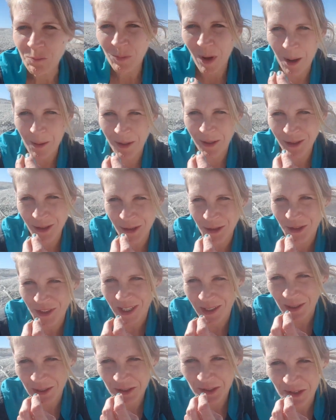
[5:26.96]
Bobby's so
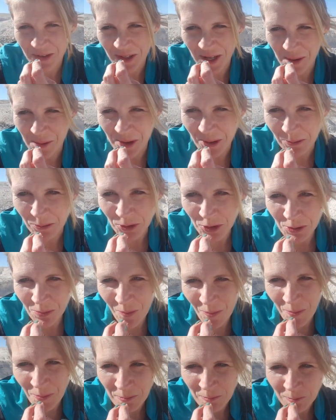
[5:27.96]
jealous of the M&Ms.
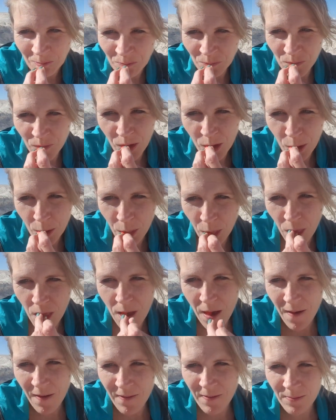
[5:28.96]

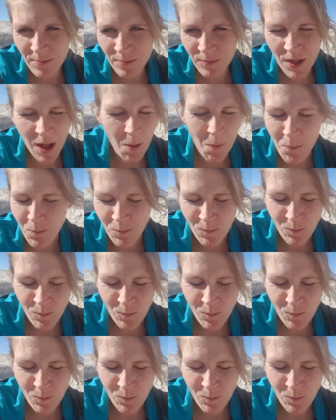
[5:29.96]
No,